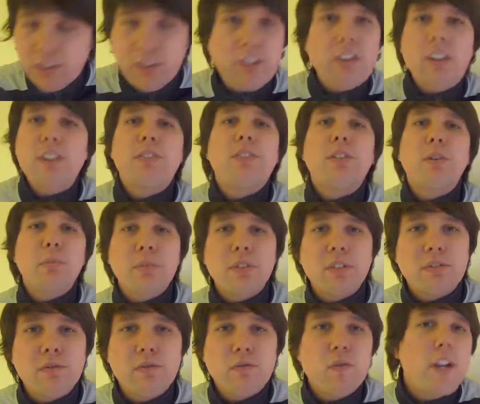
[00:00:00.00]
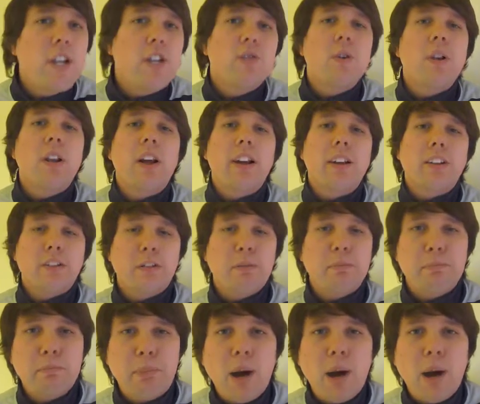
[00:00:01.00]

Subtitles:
systems of ritualized